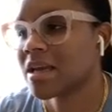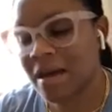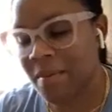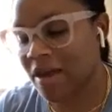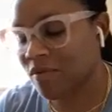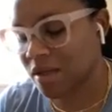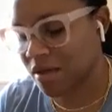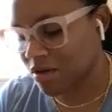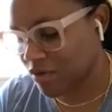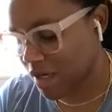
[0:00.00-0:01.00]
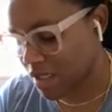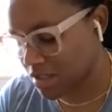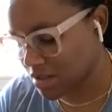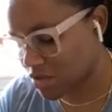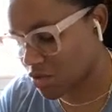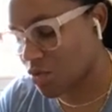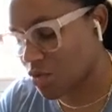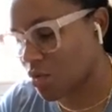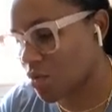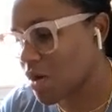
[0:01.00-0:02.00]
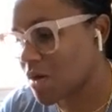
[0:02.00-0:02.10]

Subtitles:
I made really good grades in school.